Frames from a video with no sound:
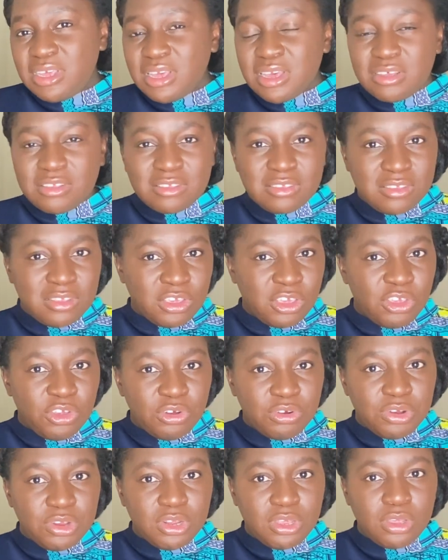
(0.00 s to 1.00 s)
and
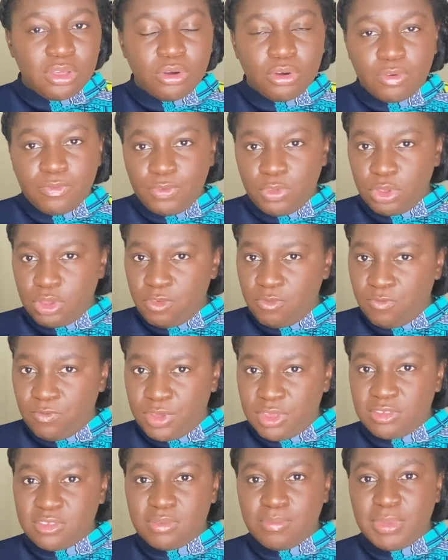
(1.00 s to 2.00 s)
security of your
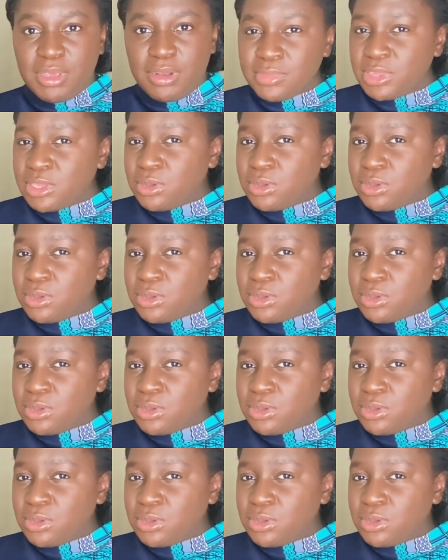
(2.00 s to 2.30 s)
investment.